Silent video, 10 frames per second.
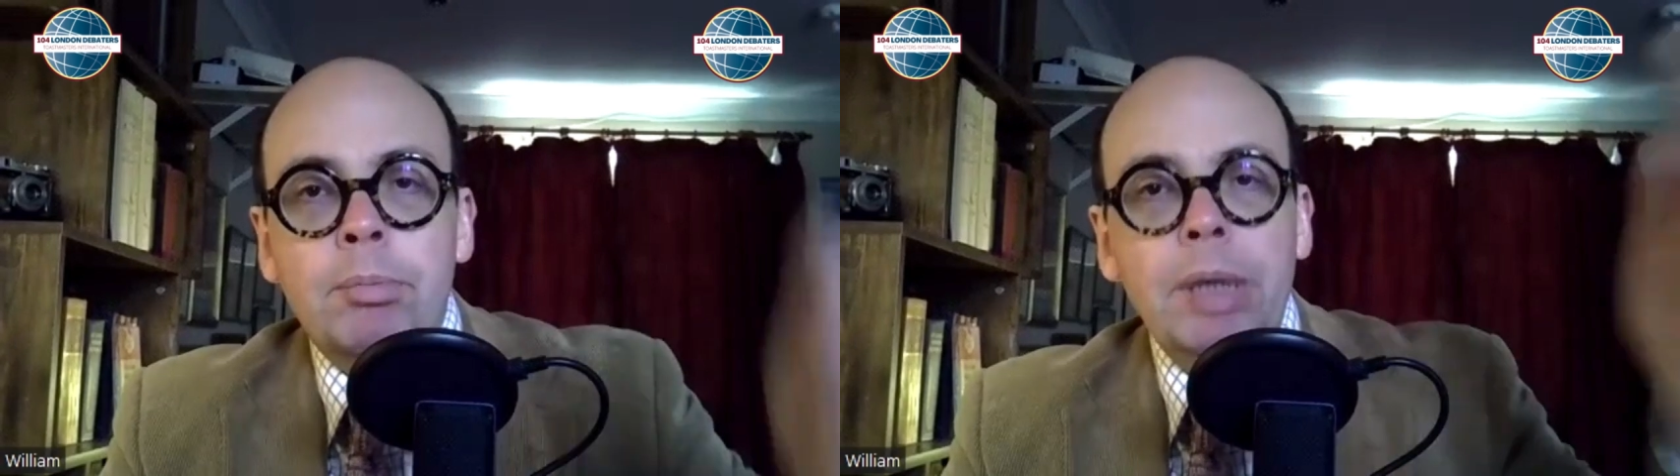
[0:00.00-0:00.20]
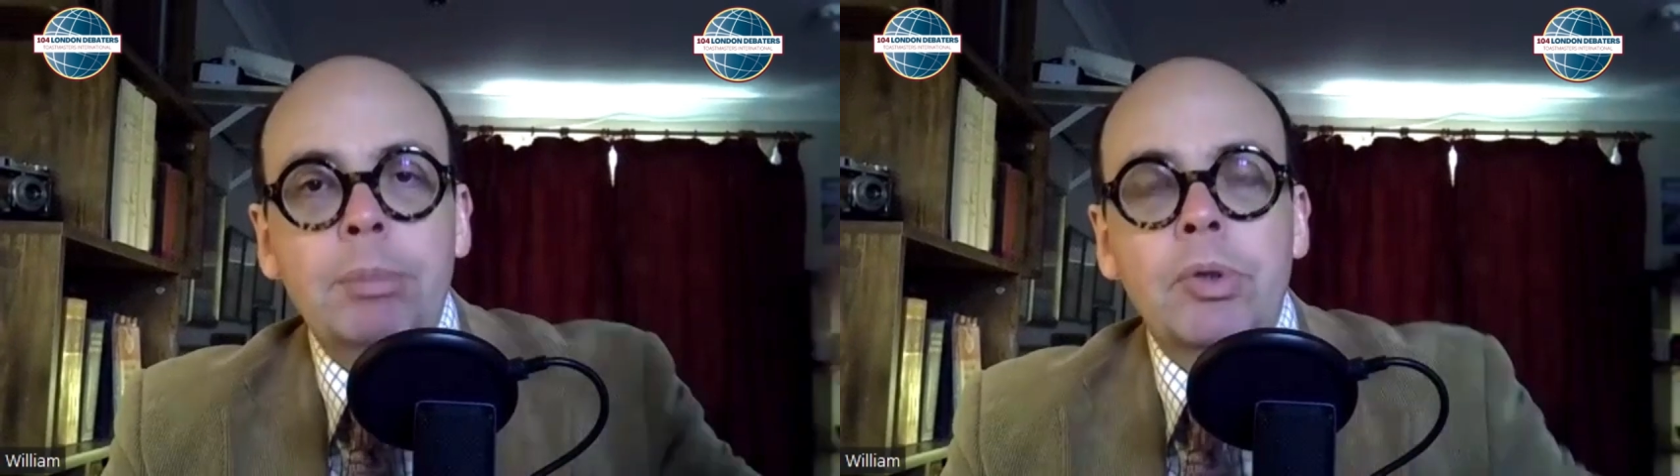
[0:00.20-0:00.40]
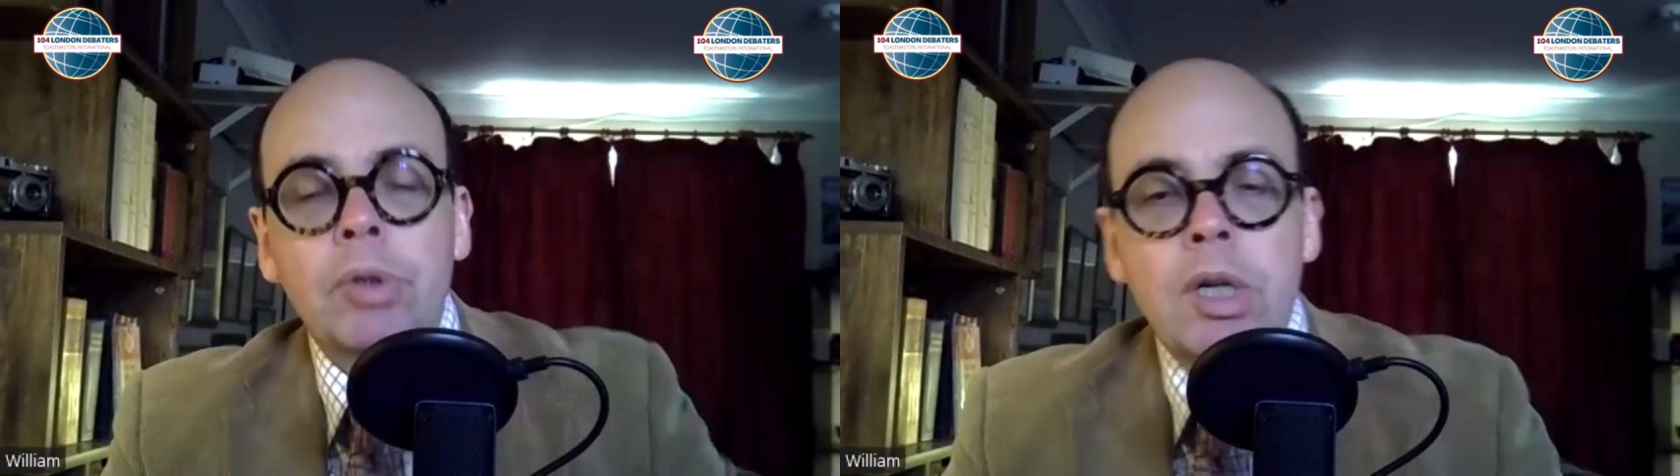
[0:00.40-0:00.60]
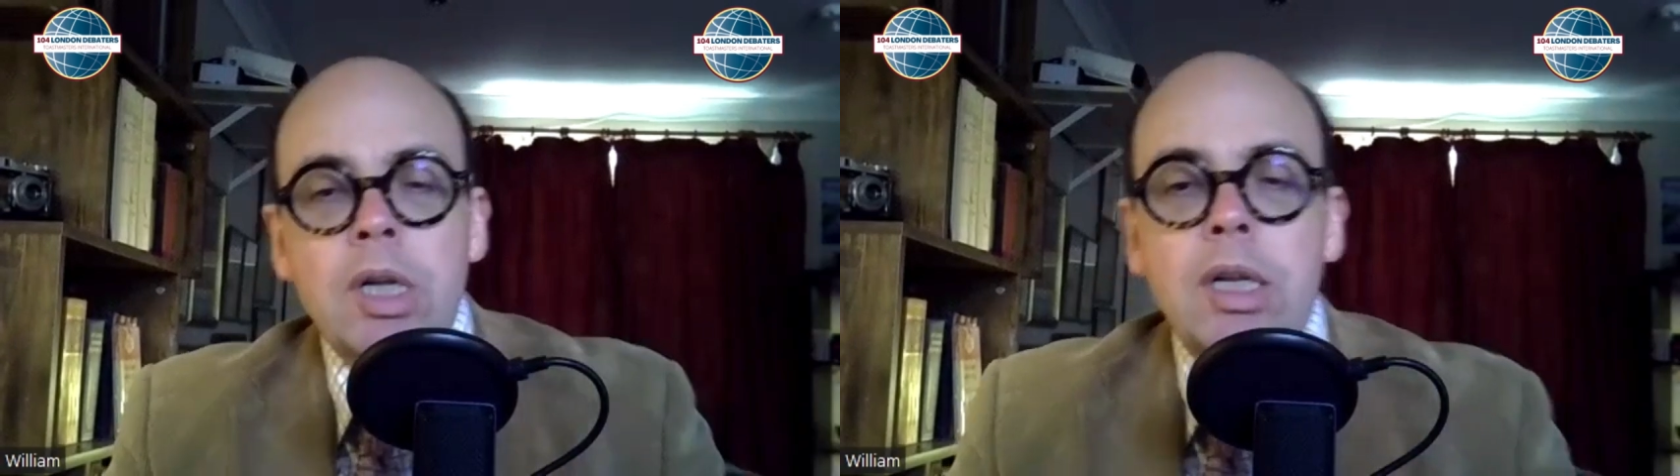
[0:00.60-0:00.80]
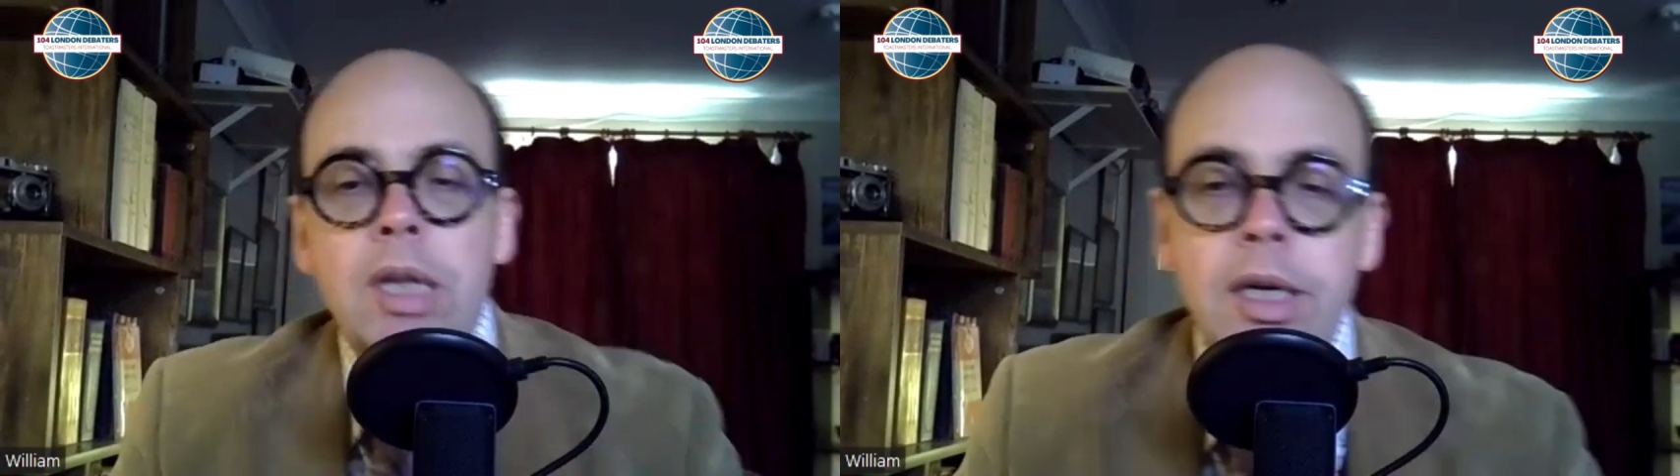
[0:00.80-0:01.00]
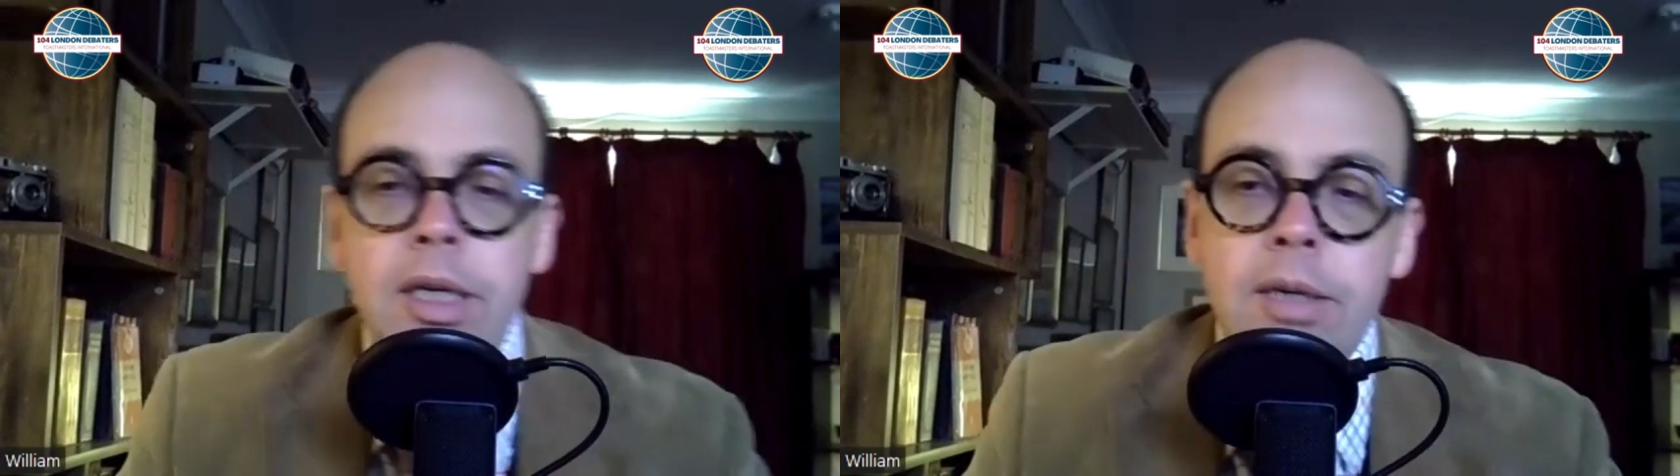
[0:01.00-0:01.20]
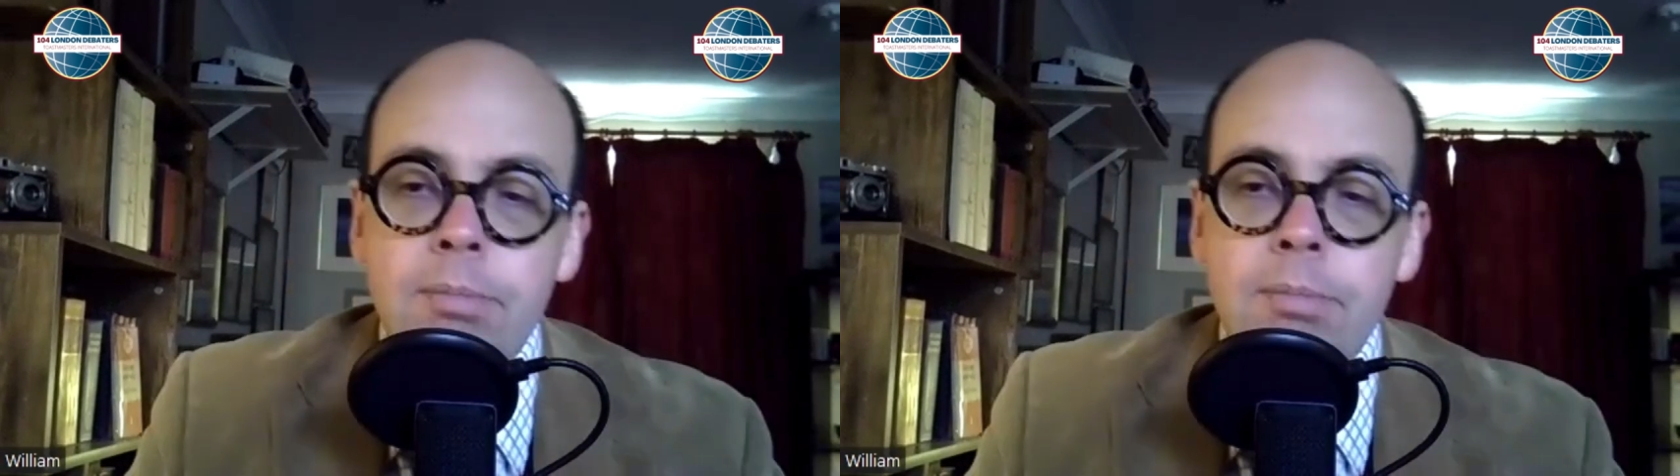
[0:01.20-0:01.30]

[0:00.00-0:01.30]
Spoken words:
people like